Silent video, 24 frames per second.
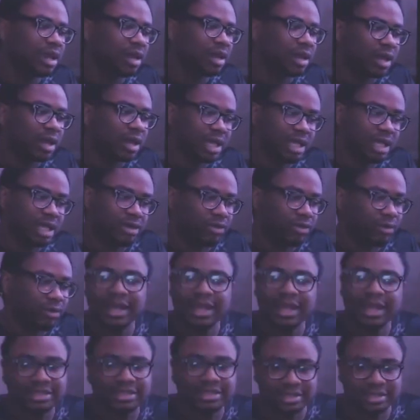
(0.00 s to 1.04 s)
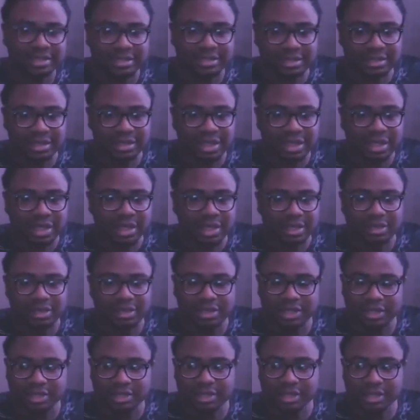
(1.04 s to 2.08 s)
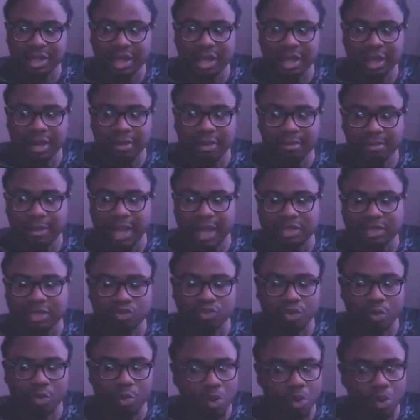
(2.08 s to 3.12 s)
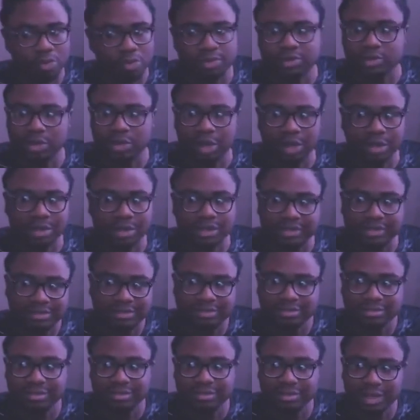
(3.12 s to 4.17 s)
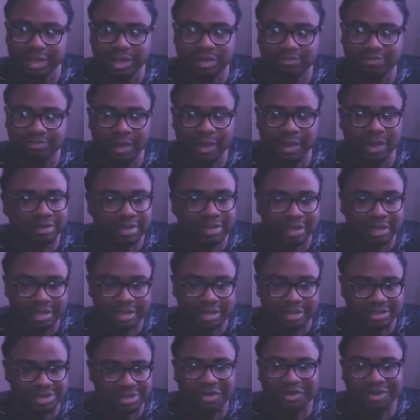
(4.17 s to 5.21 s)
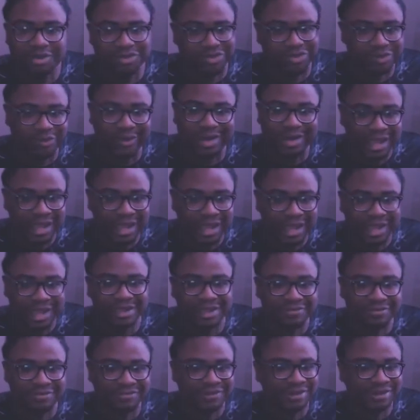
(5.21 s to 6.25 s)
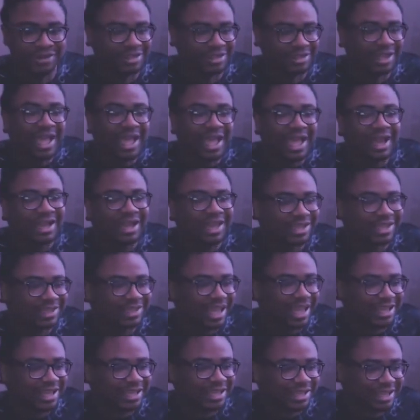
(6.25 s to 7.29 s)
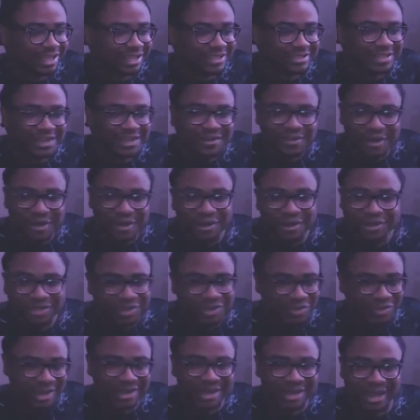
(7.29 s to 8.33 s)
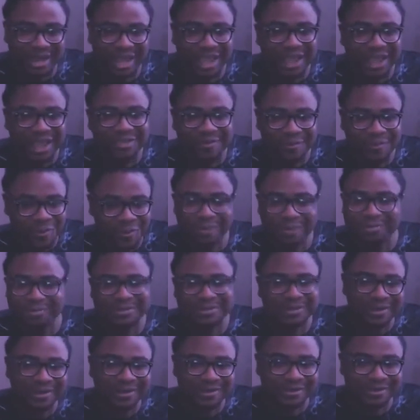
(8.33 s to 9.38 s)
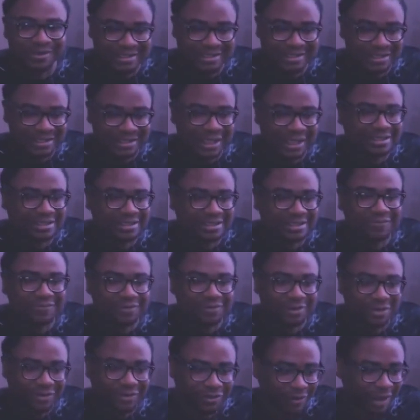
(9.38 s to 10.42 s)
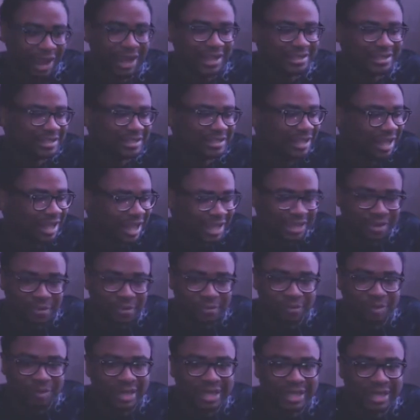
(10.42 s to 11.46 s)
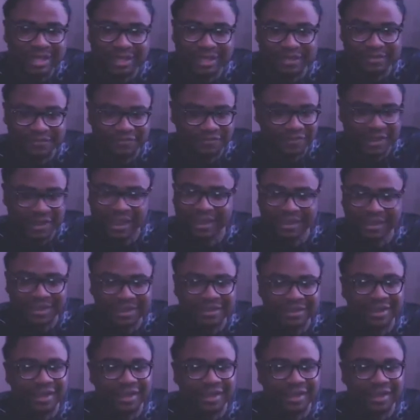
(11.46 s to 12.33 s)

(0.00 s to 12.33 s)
he crashes the actual Warp Star, because there apparently is no other way to land that fucking thing. Like is there no other way to land the Warp Star except for crashing and like completely failing?